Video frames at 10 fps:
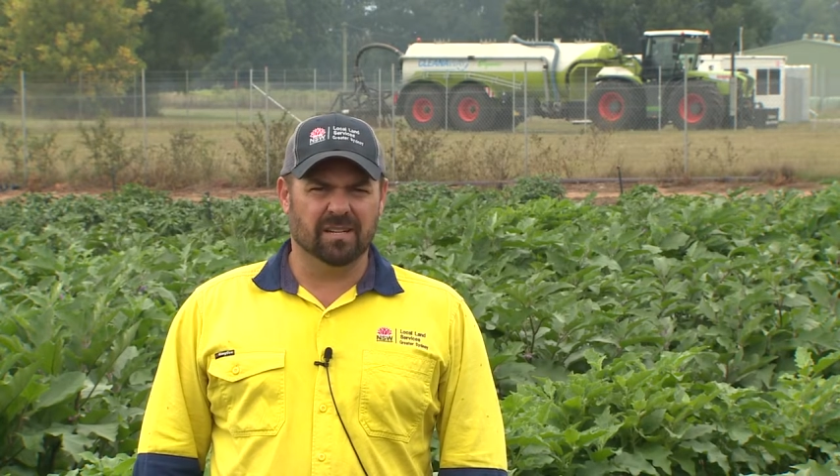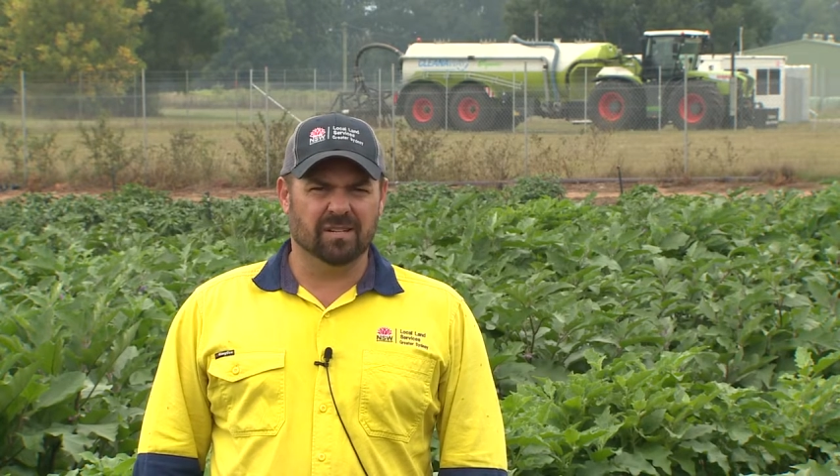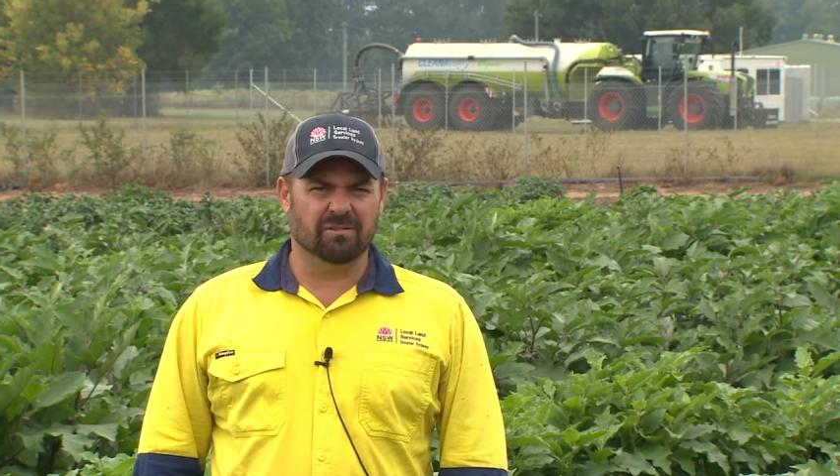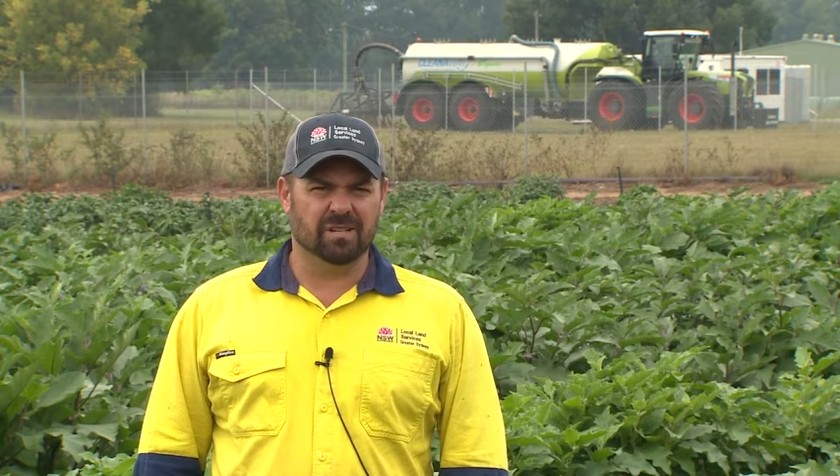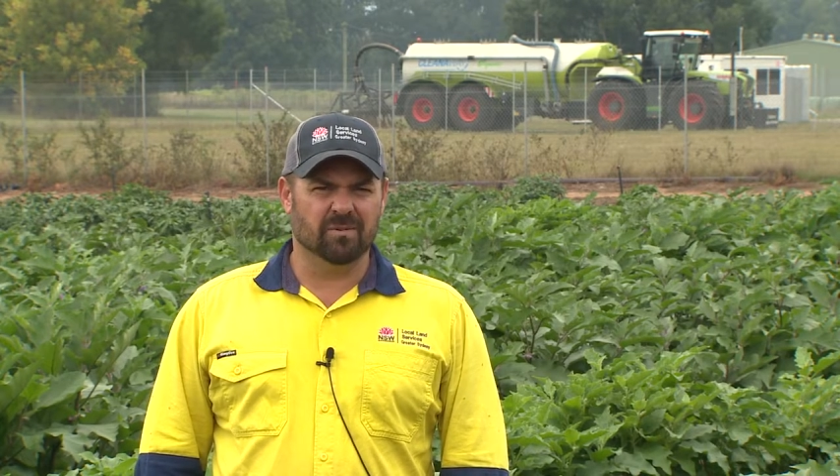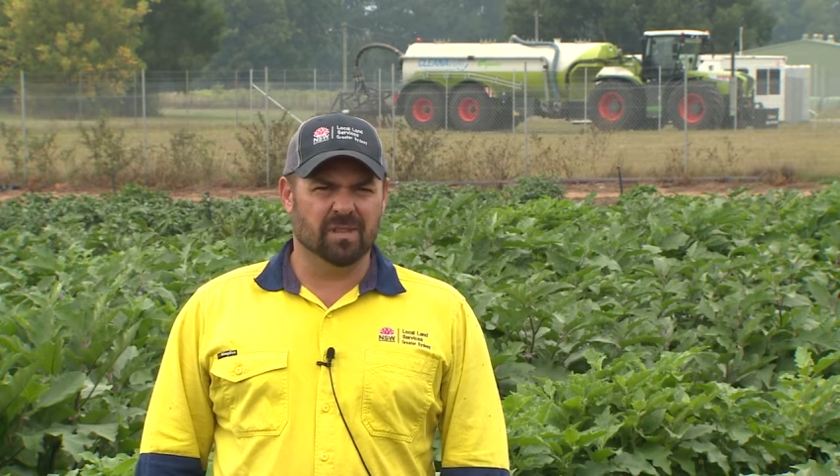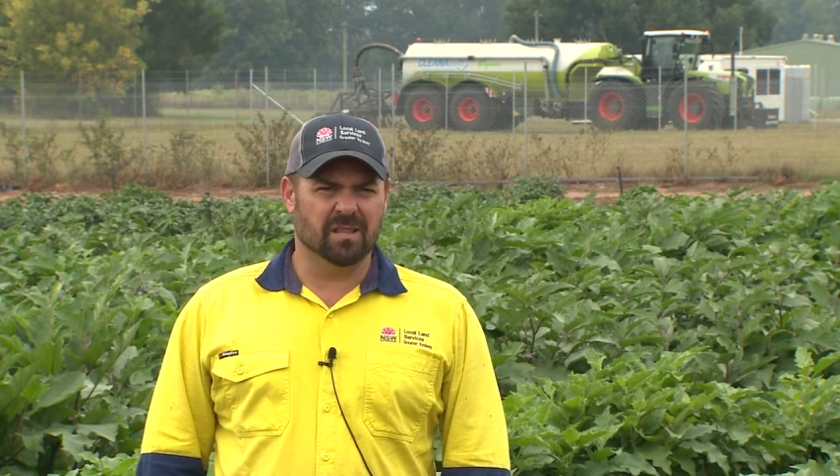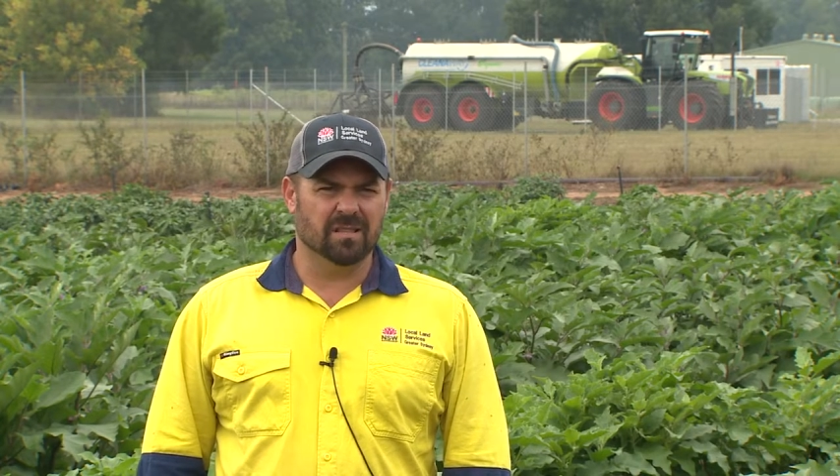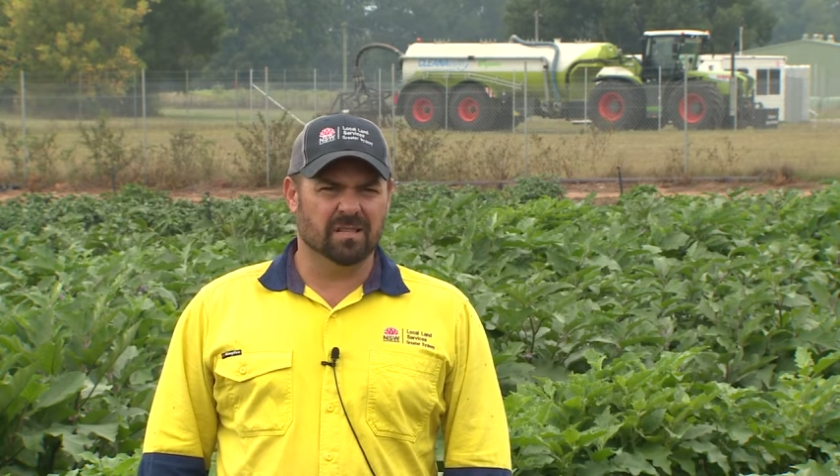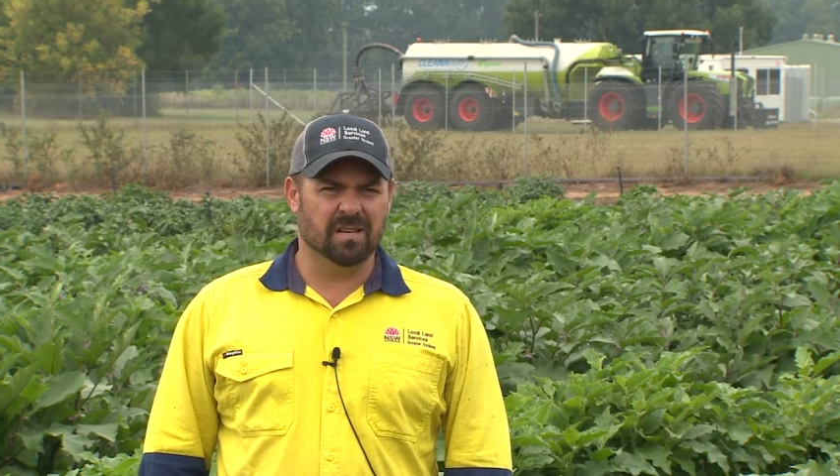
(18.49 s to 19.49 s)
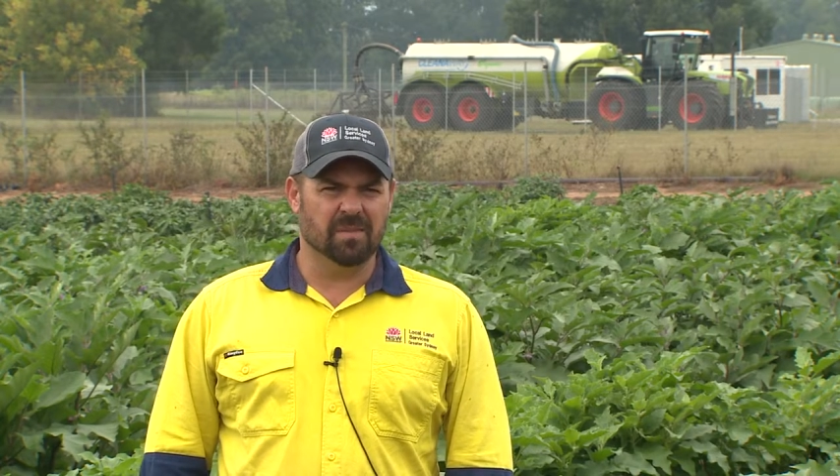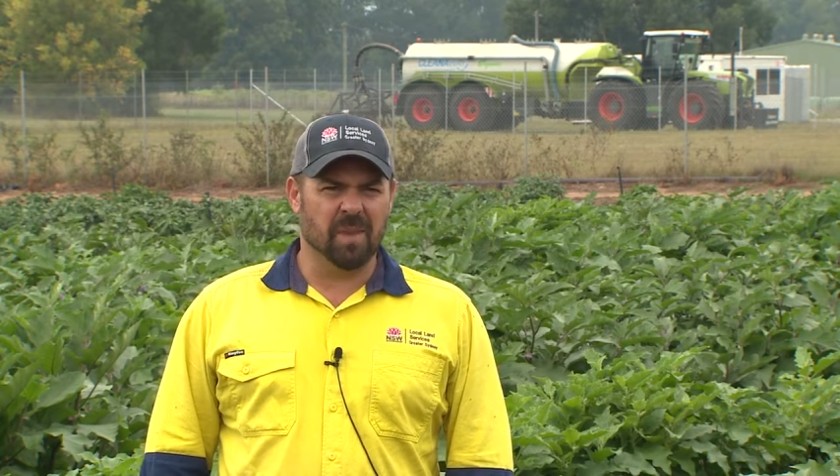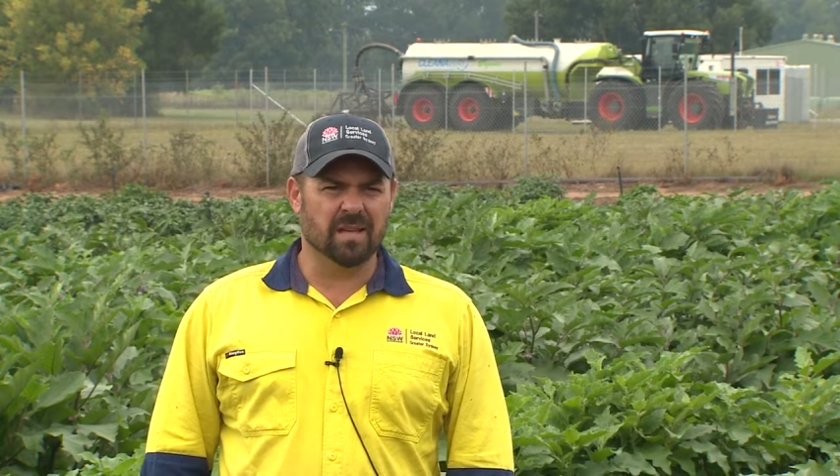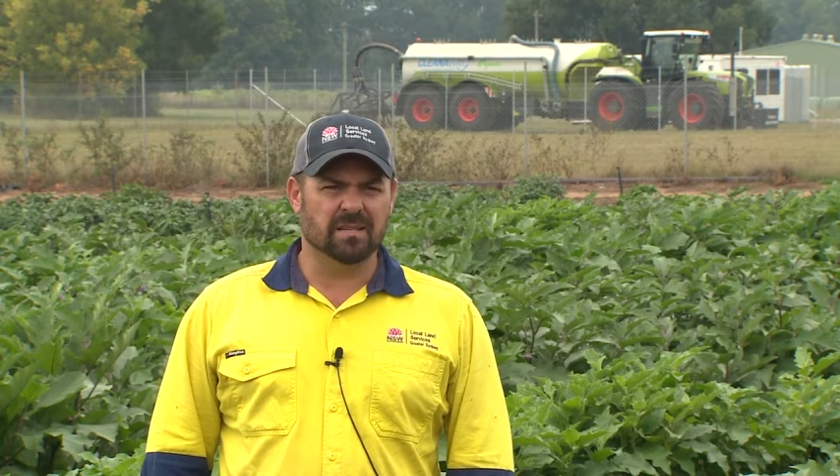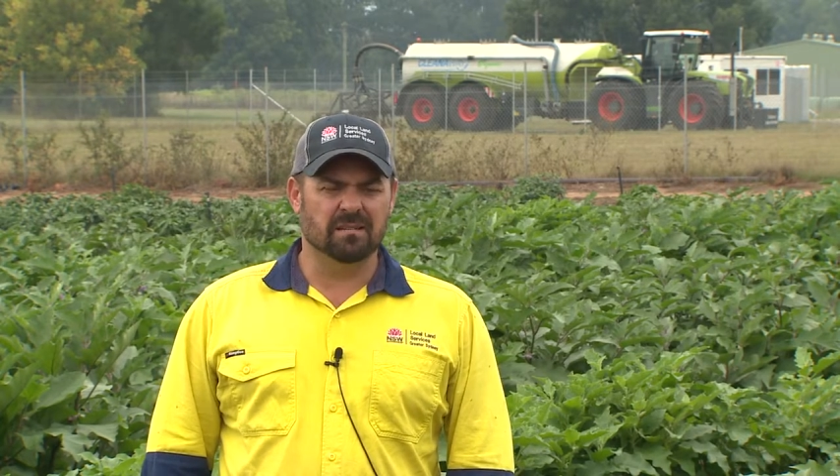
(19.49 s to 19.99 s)
industries within the Sydney
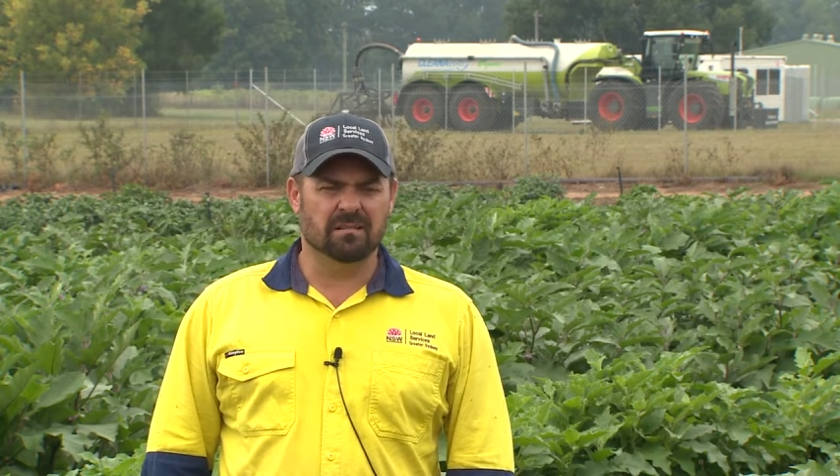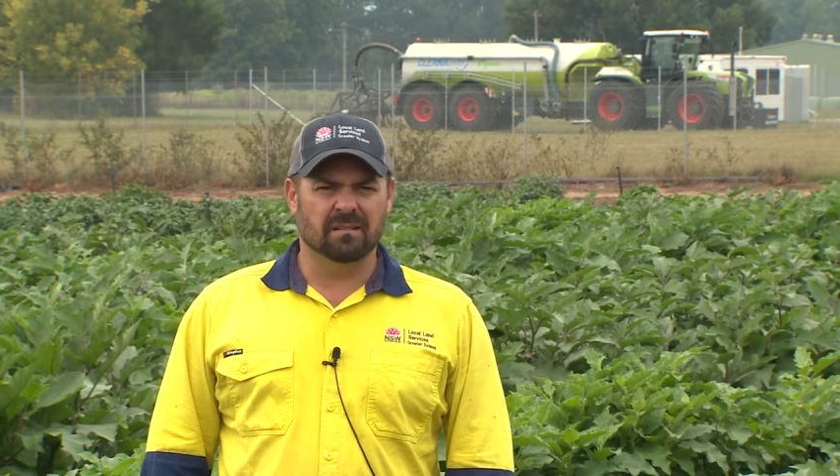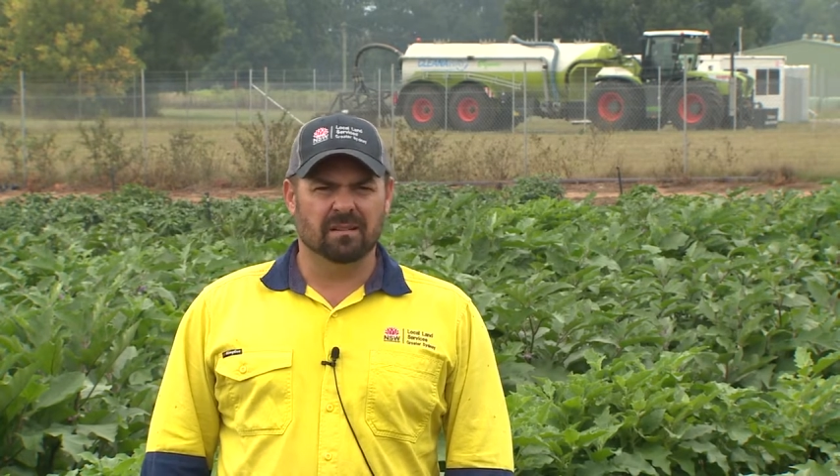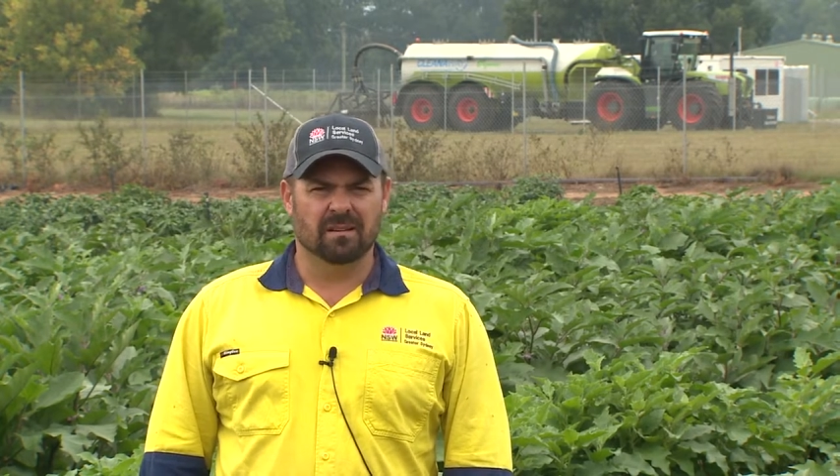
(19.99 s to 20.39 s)
Basin